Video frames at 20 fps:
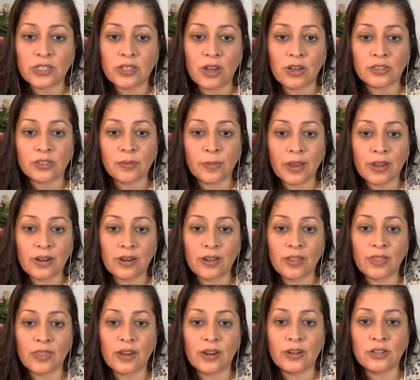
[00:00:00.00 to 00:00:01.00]
where he talks about
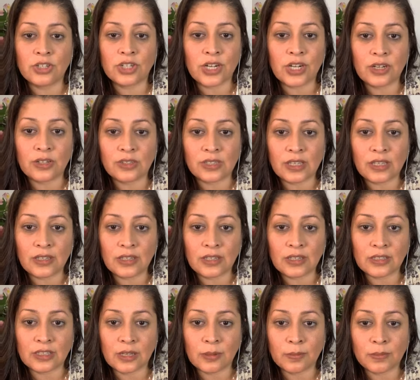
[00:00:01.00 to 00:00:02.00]
it in there and shares
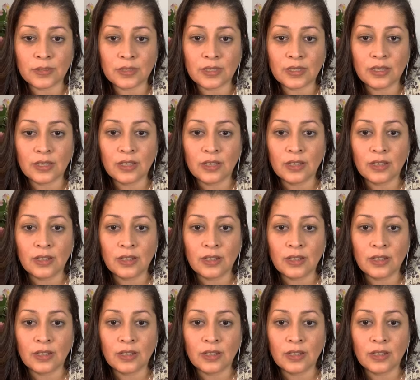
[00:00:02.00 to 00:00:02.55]
healing tips.